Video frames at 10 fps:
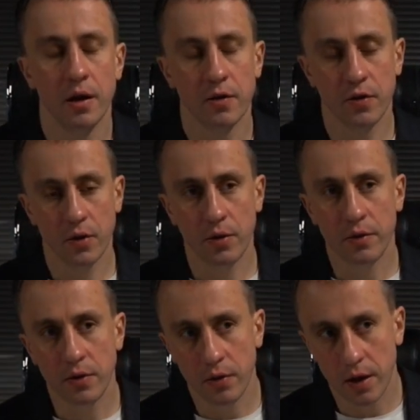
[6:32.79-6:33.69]
So you
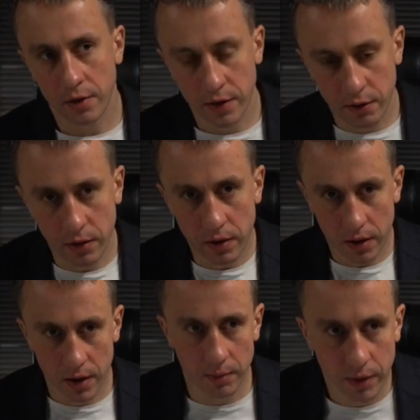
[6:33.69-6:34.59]
need to have several
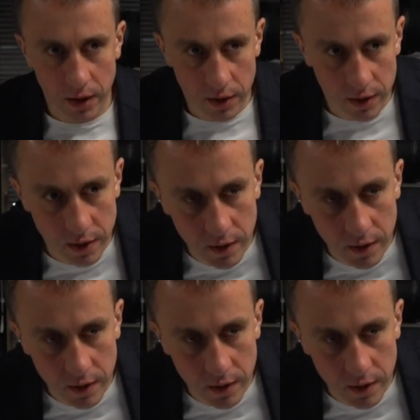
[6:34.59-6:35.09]
players